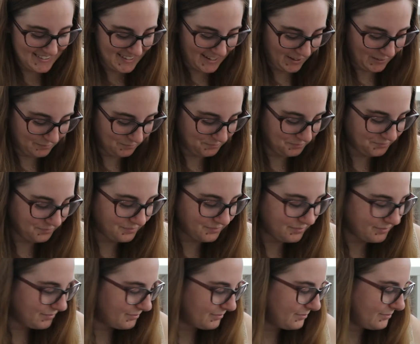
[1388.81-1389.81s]
So
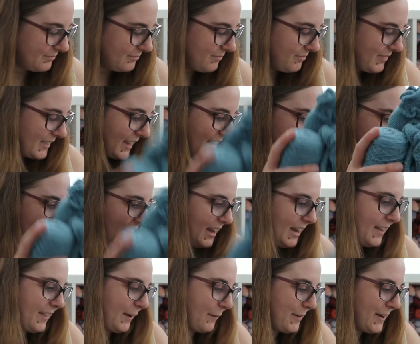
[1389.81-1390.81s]

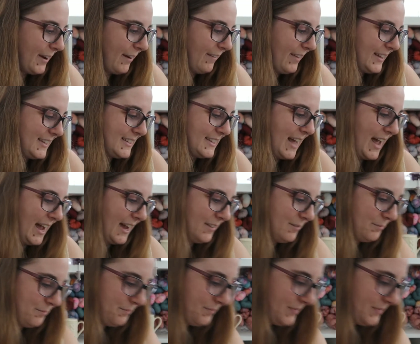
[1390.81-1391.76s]
there we go, that's that.